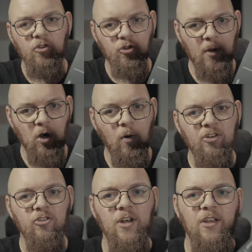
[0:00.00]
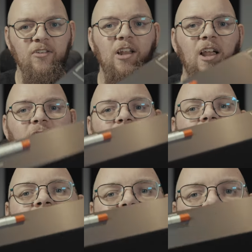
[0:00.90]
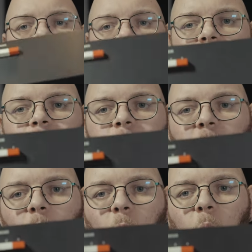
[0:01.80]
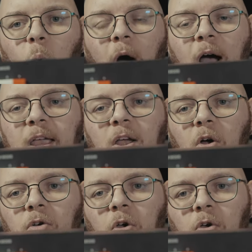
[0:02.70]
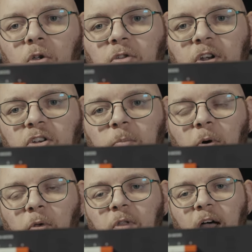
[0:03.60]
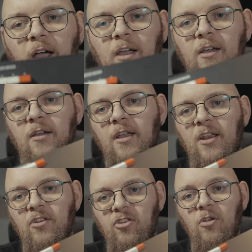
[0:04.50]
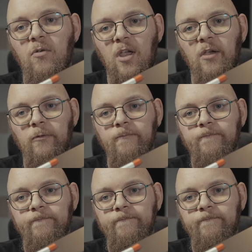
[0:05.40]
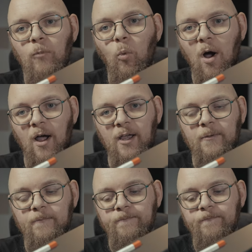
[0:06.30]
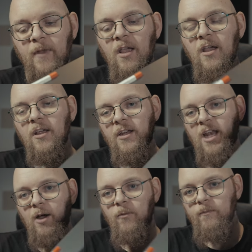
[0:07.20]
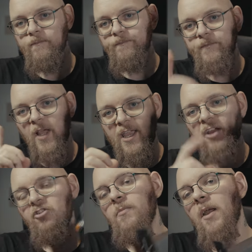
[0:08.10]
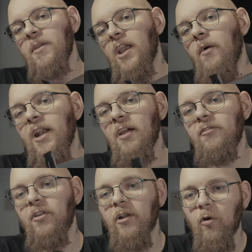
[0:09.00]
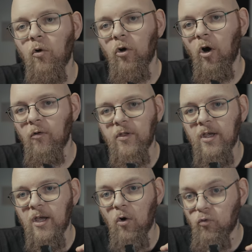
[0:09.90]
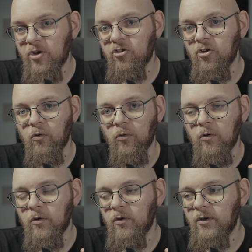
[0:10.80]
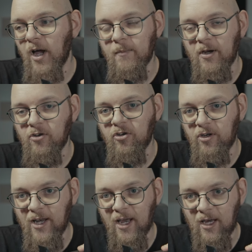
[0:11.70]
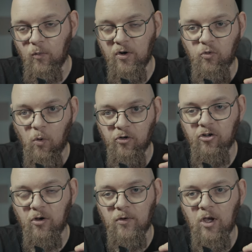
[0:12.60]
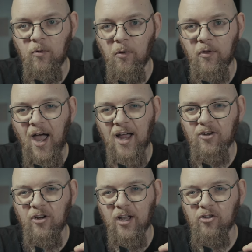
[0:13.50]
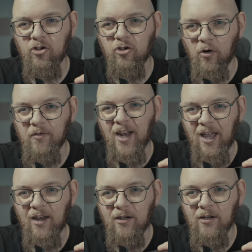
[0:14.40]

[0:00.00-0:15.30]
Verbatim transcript: So my question is, Klark Teknik, why on earth did you put that into you? Why? Now, I guess you may be going after the look of the original Dimension D, which was 2U, but that actually had stuff in it.